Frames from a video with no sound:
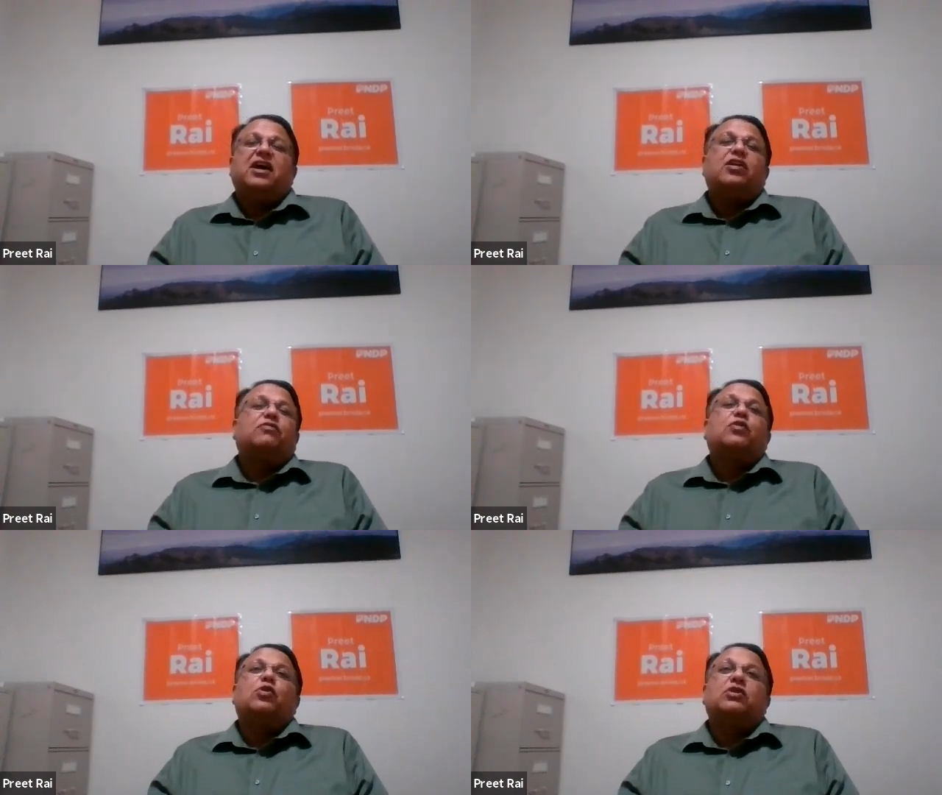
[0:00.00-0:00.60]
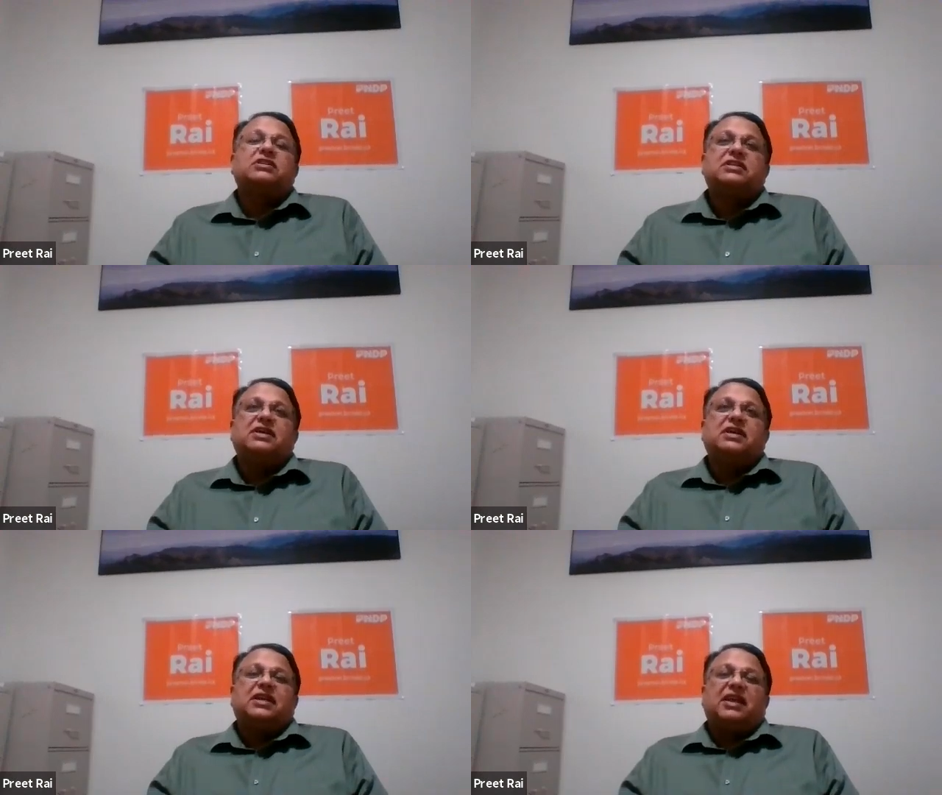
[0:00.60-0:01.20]
And of course,
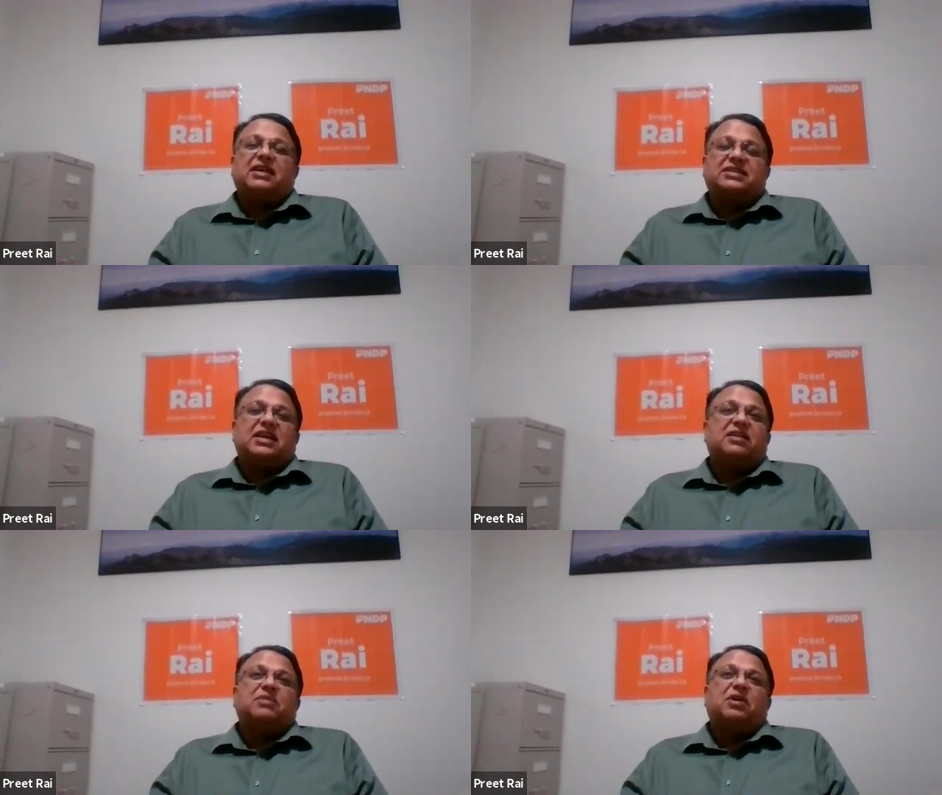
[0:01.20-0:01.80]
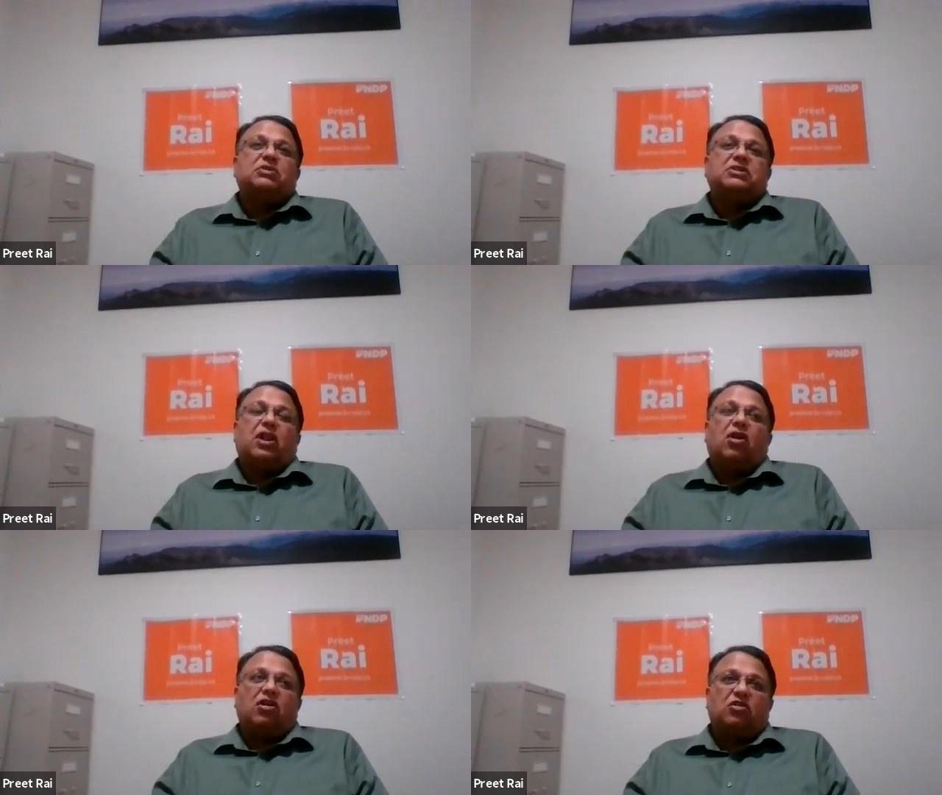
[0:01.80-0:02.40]
last time there was a
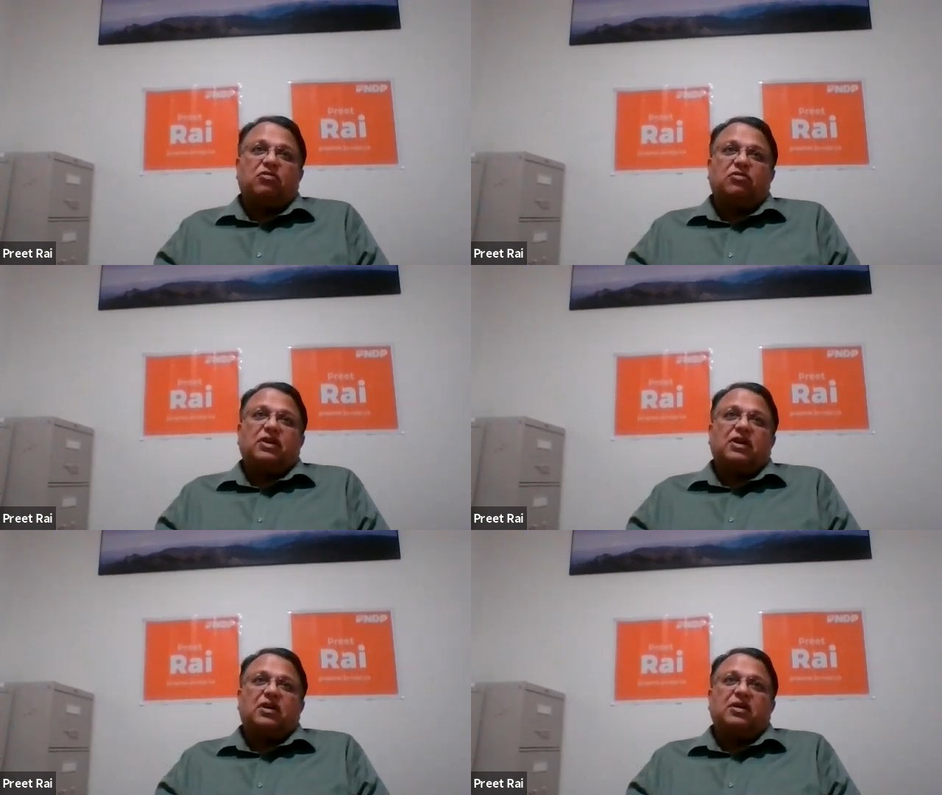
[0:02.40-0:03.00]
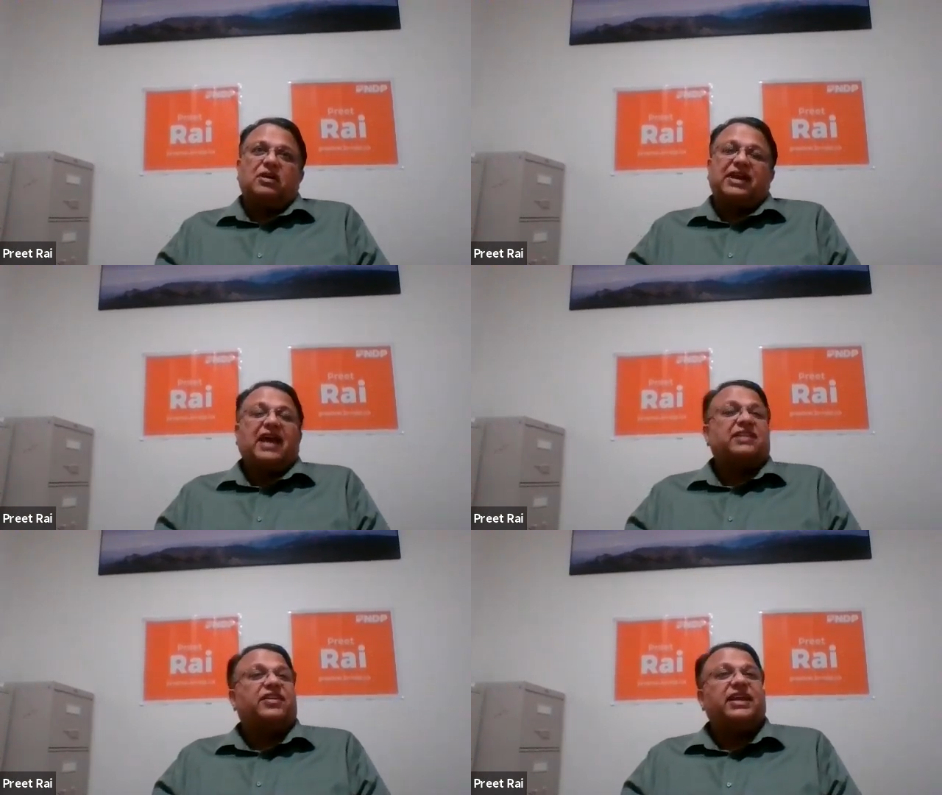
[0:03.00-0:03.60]
lot of
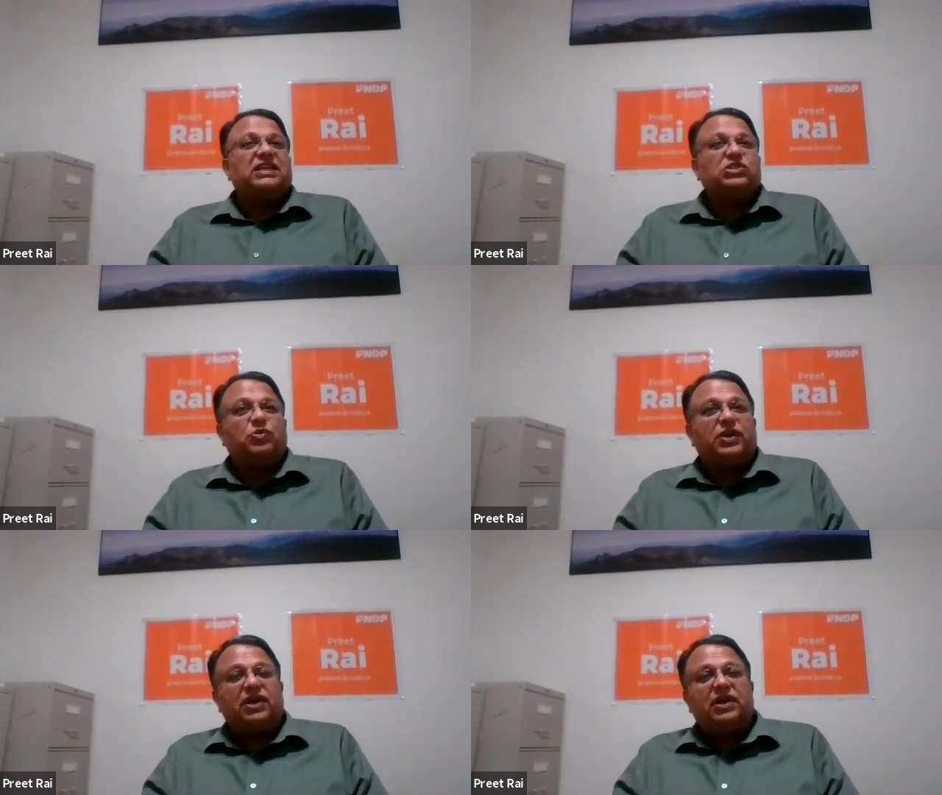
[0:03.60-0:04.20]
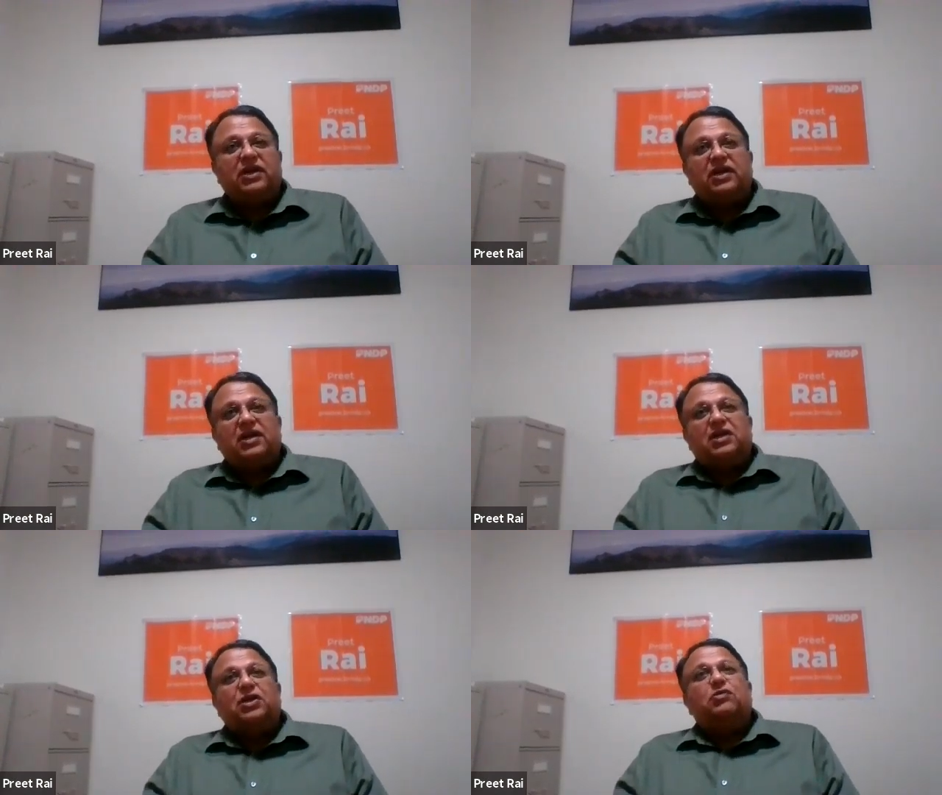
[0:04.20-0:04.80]
gatherings where
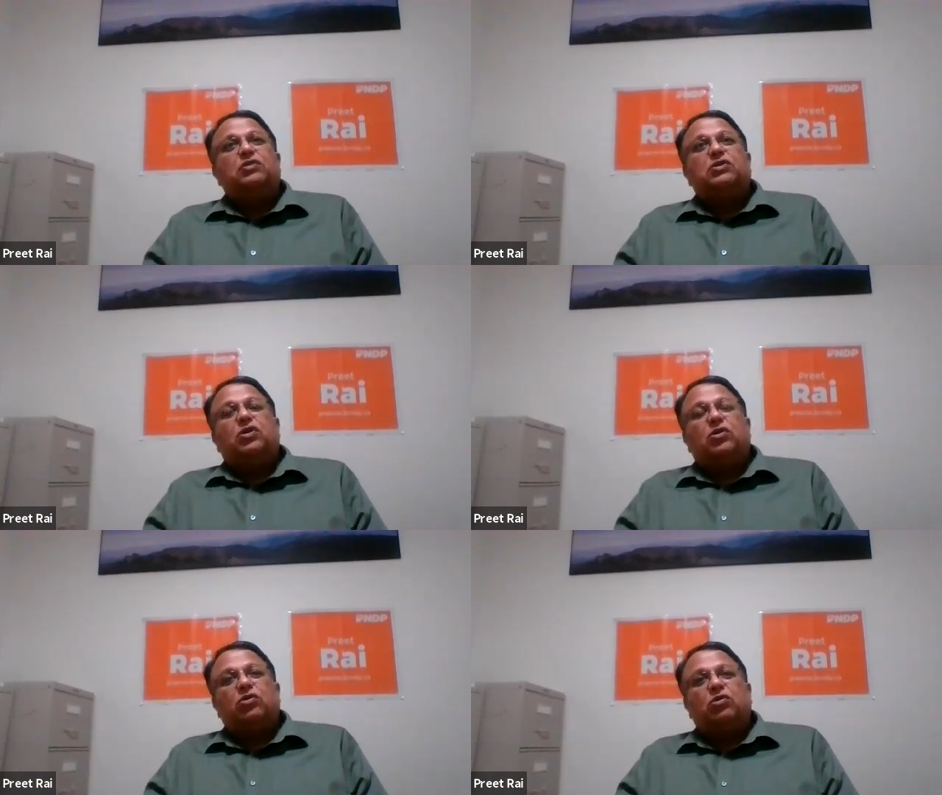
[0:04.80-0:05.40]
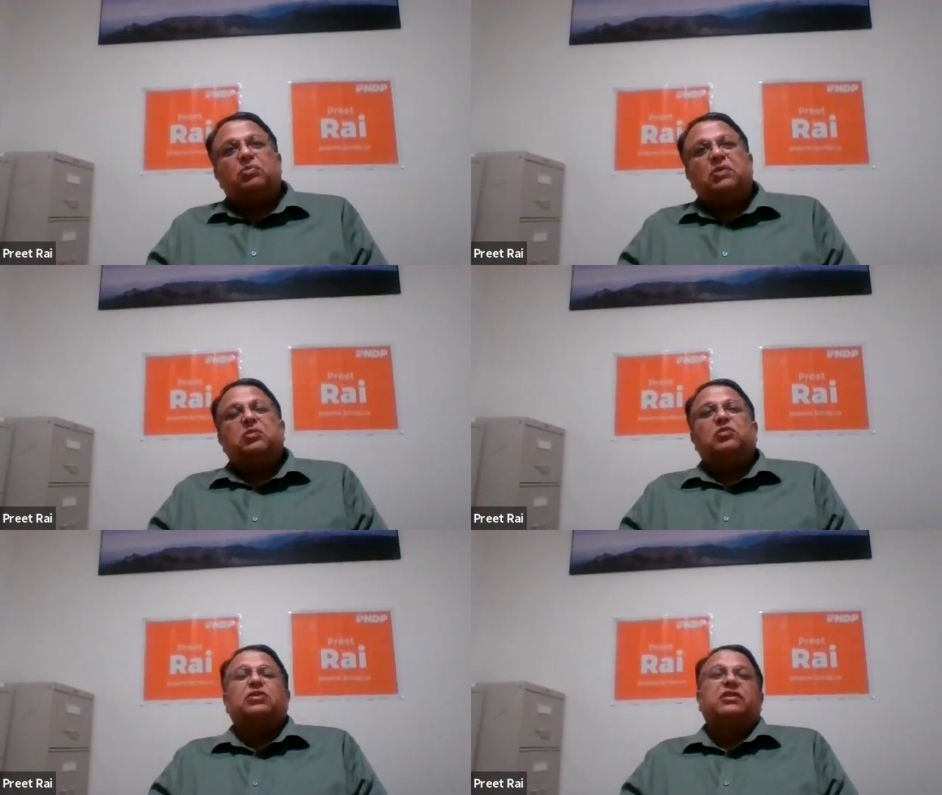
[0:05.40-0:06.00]
you would go,
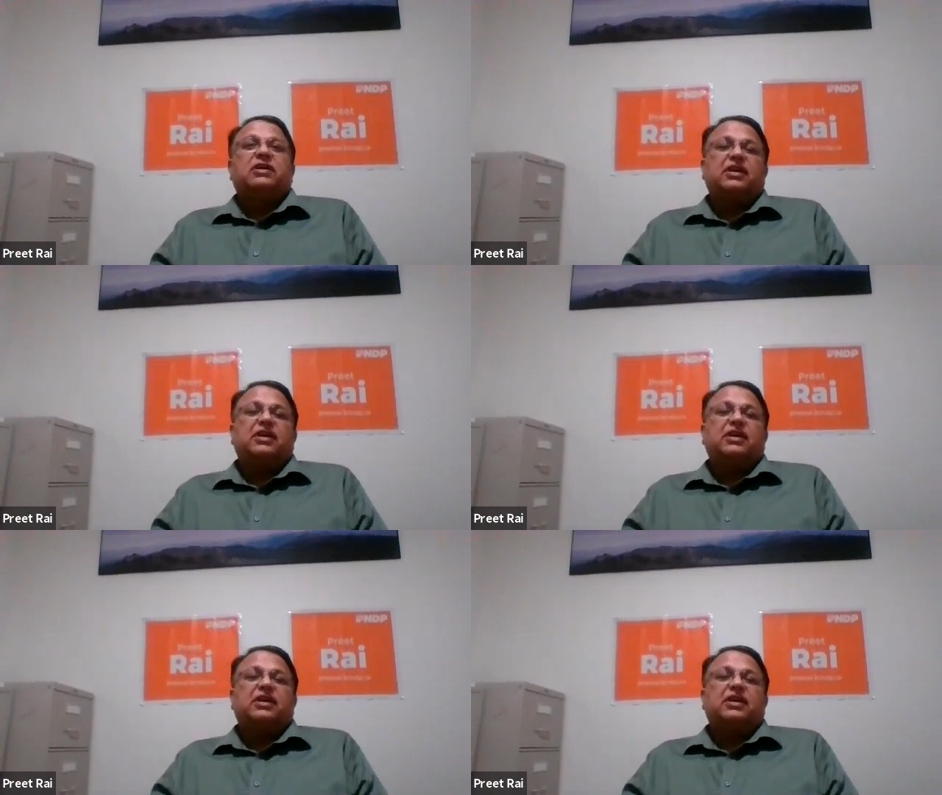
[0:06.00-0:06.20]
people would